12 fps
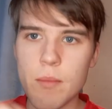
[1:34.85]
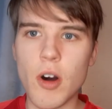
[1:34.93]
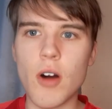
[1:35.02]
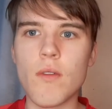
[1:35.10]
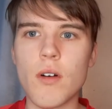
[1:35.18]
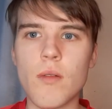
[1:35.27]

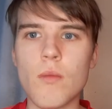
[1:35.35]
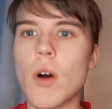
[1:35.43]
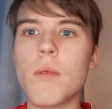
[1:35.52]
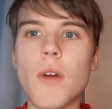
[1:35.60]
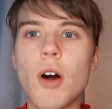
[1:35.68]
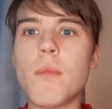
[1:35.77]
Mark,
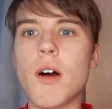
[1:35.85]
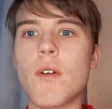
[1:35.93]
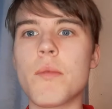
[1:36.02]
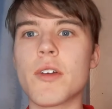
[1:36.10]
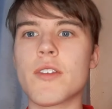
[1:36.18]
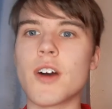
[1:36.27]
well, oh, Mark
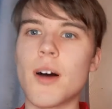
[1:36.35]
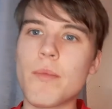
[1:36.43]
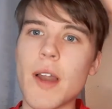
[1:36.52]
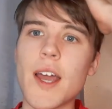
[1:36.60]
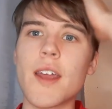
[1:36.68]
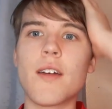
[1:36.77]
Roberts can't
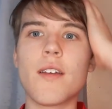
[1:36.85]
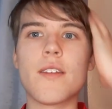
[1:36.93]
play.